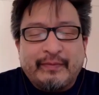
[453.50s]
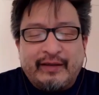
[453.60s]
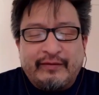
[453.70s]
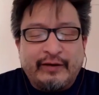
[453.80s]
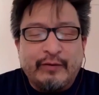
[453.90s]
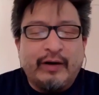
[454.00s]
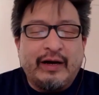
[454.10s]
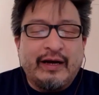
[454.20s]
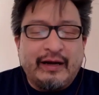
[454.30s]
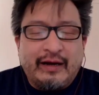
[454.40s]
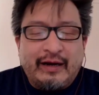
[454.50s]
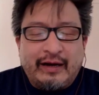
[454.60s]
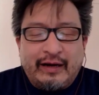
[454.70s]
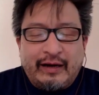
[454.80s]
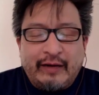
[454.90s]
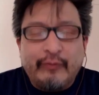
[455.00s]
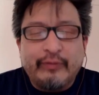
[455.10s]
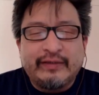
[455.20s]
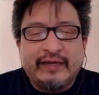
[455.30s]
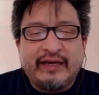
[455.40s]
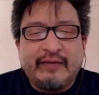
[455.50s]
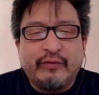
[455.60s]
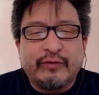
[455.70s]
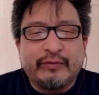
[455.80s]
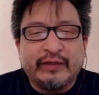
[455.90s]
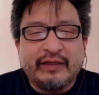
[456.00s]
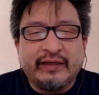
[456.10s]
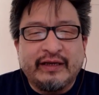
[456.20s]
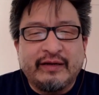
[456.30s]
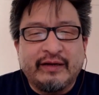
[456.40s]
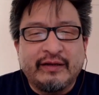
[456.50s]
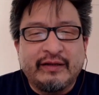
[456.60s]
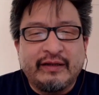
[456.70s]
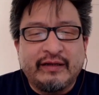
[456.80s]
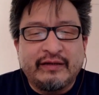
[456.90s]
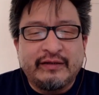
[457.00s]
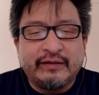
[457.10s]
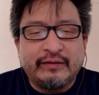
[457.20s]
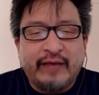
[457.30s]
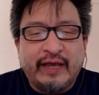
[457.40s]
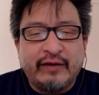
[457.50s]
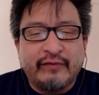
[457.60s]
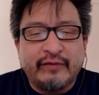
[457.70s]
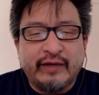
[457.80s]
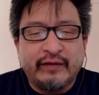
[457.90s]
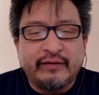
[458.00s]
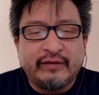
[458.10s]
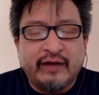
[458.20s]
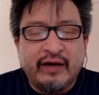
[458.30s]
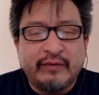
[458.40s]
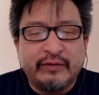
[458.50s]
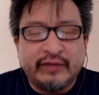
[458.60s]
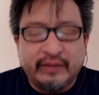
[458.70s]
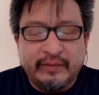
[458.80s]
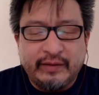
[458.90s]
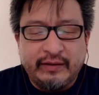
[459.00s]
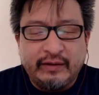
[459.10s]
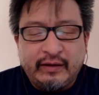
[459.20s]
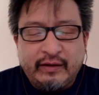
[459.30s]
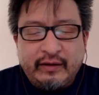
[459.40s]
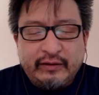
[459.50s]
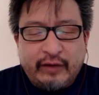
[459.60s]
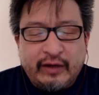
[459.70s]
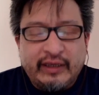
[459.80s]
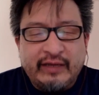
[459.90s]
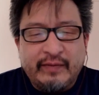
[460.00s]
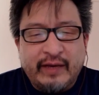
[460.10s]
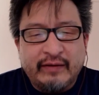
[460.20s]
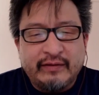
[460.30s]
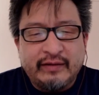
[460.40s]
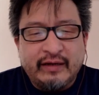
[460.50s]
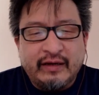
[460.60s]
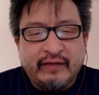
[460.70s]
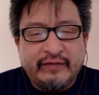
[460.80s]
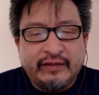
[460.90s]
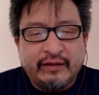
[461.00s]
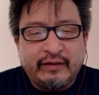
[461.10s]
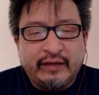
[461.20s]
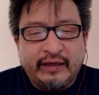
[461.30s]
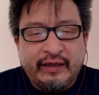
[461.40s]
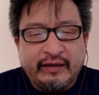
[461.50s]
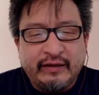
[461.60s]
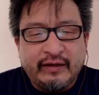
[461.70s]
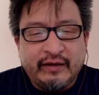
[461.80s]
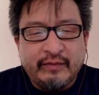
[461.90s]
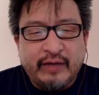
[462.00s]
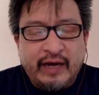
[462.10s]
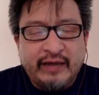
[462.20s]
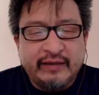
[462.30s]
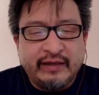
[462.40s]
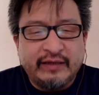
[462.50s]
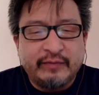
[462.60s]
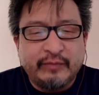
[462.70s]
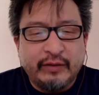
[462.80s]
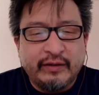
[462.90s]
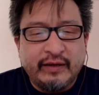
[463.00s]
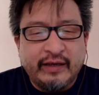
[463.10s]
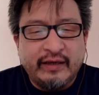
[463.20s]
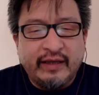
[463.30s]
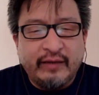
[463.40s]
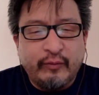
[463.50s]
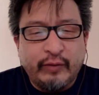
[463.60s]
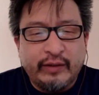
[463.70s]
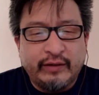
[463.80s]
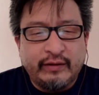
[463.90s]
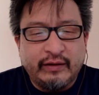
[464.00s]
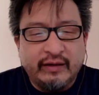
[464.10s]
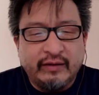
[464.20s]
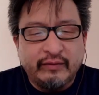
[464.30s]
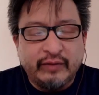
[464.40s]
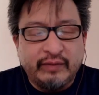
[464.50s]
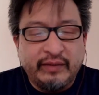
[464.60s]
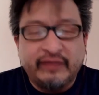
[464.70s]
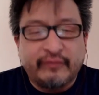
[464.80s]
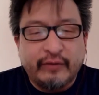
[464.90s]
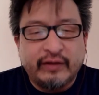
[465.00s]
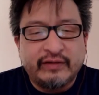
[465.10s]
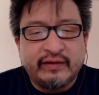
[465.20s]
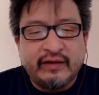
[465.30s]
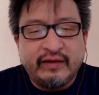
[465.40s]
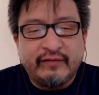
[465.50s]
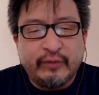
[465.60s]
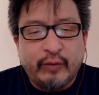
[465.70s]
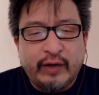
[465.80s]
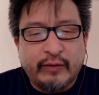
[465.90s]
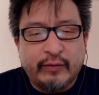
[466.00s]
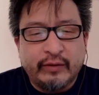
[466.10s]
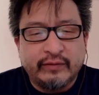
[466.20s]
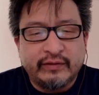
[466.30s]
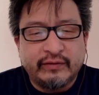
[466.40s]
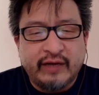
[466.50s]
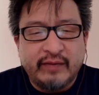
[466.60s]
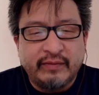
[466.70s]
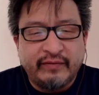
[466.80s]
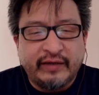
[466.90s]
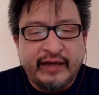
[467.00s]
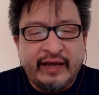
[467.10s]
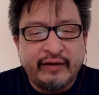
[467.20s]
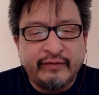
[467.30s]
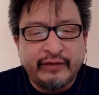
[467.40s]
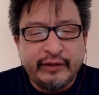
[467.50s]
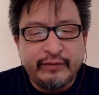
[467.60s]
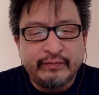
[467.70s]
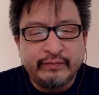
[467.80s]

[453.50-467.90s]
So, I won't say any more really, other than to hand over now to Tom, who's going to be talking about obviously the thinking behind his latest book and what it means for us and for the wider world. So Tom, if I can hand over to you.